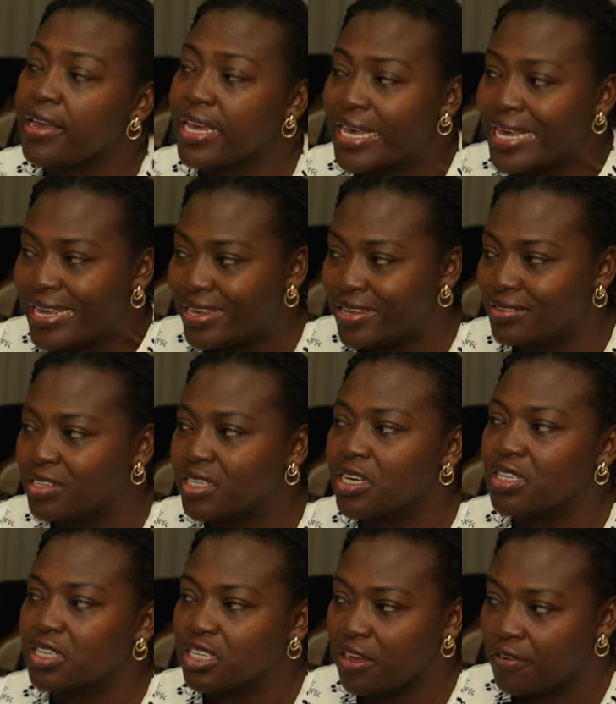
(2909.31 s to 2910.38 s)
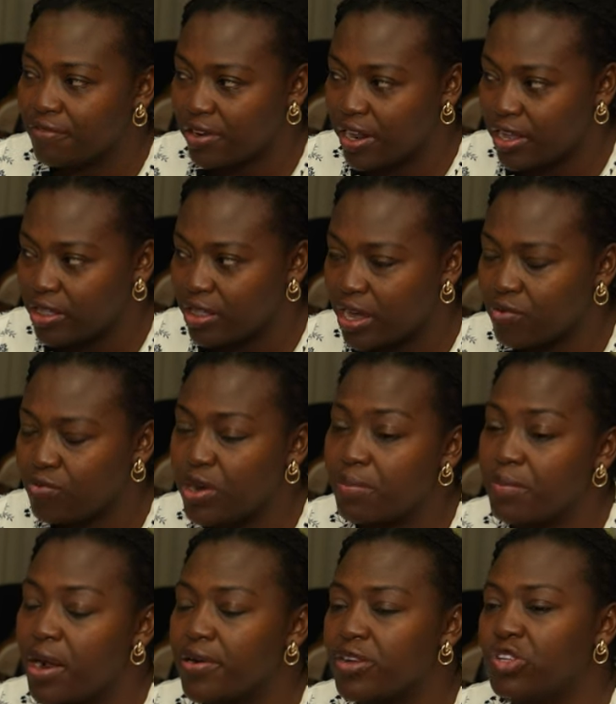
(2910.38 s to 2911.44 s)
kids and stuff like that when
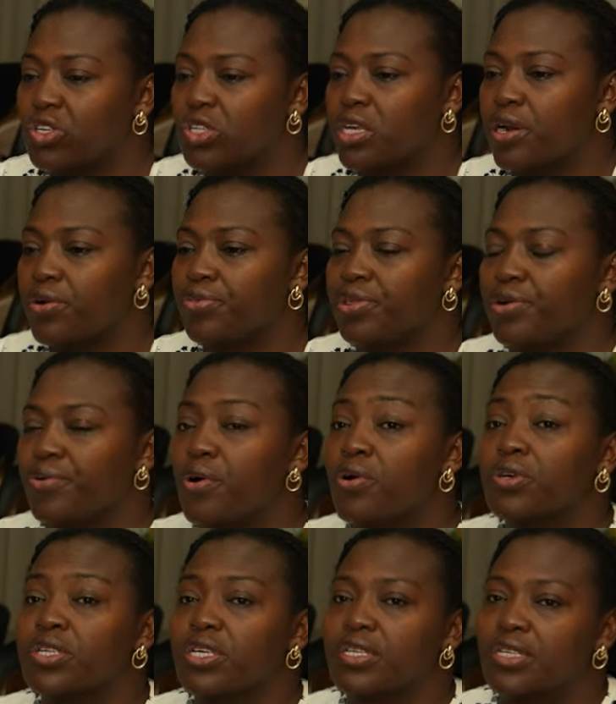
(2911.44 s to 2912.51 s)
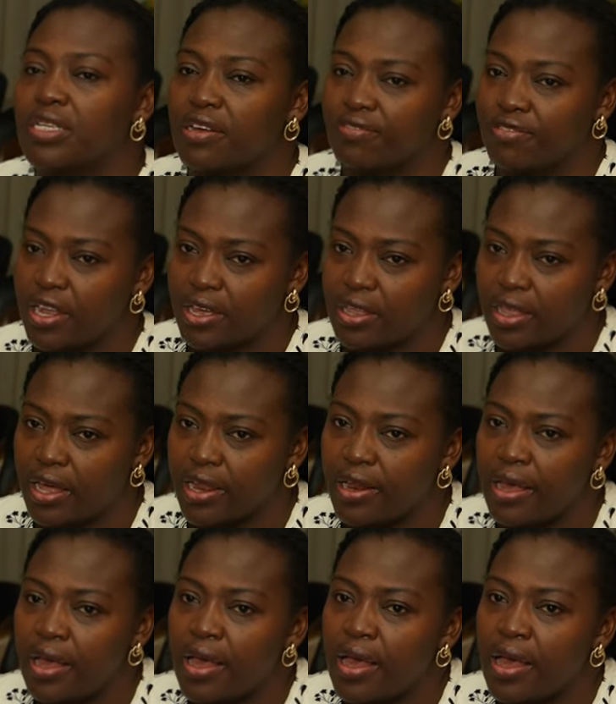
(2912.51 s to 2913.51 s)
marriages are on the rocks and stuff like that.